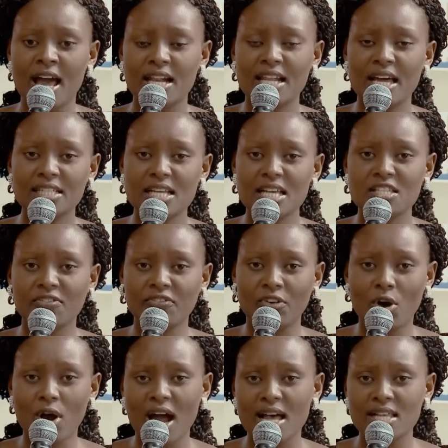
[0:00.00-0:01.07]
Let us
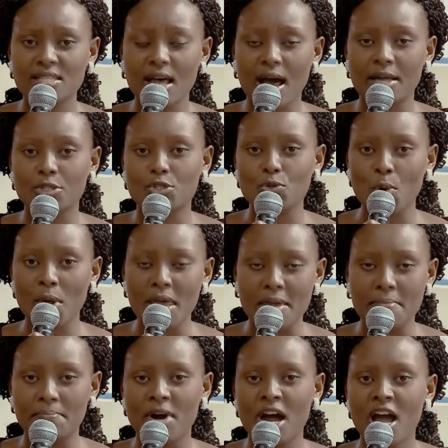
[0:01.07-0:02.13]
focus unto
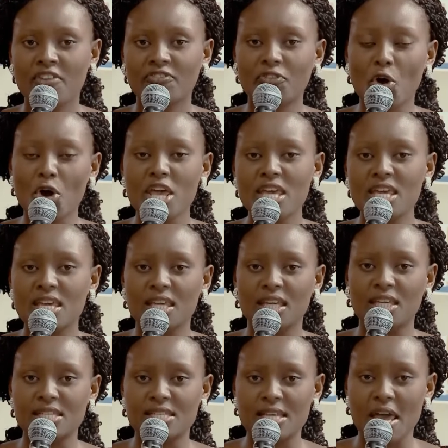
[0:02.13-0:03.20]
Him, for
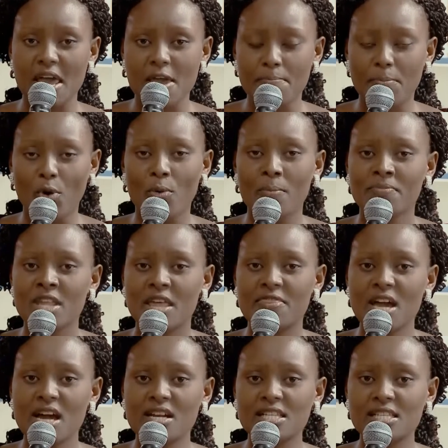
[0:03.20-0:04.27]
He is able.
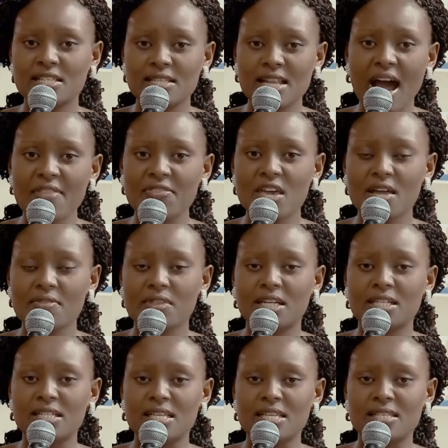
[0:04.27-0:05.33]
There is nothing
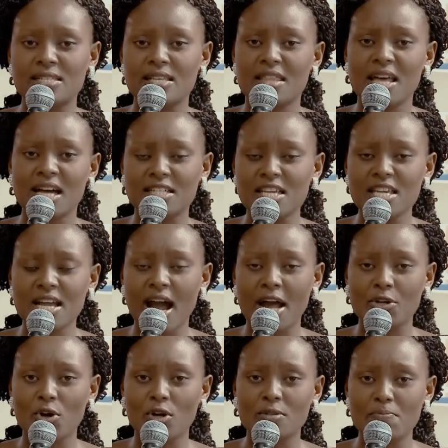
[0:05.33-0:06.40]
that is that He
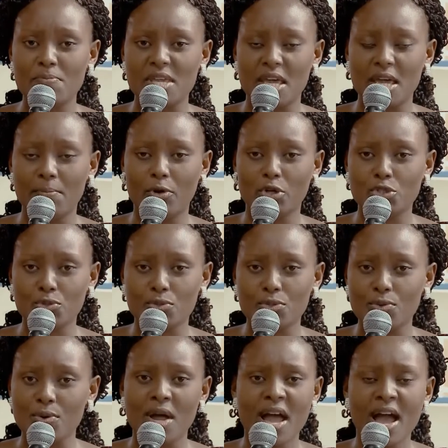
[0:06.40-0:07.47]
cannot be able to
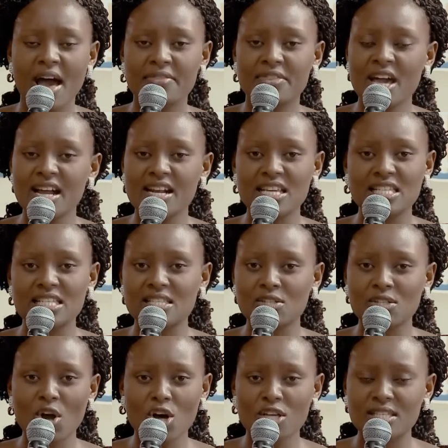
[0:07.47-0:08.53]
do. There is
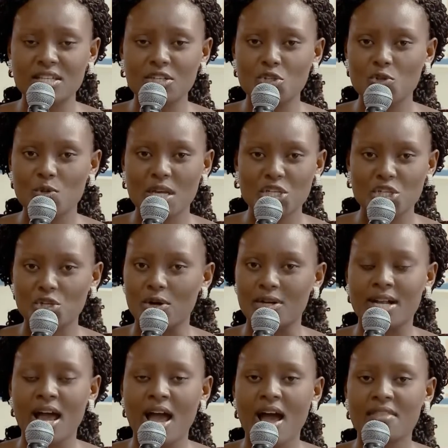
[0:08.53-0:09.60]
no situation
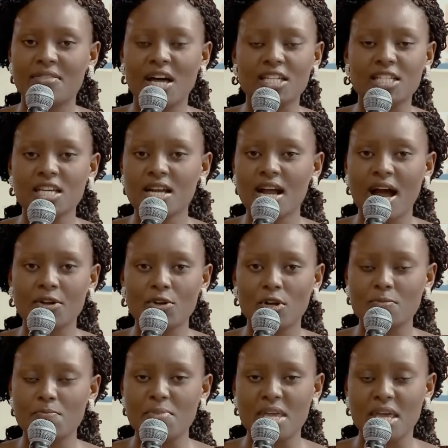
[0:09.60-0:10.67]
situation that he
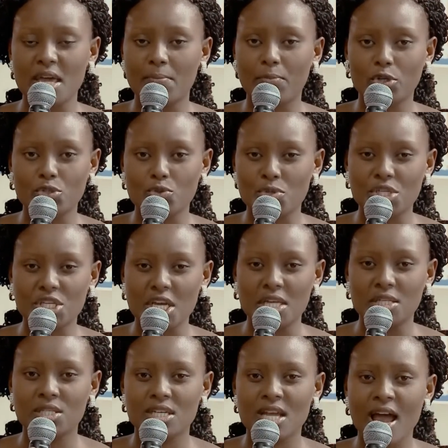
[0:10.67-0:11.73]
cannot be able to
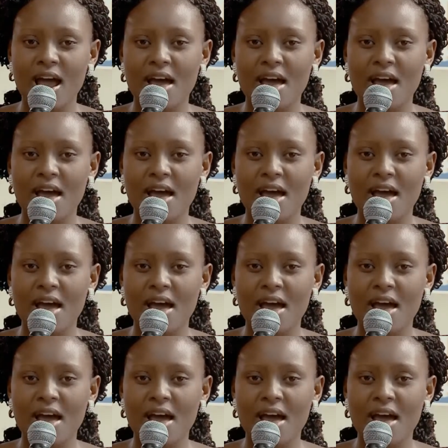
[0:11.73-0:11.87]
change.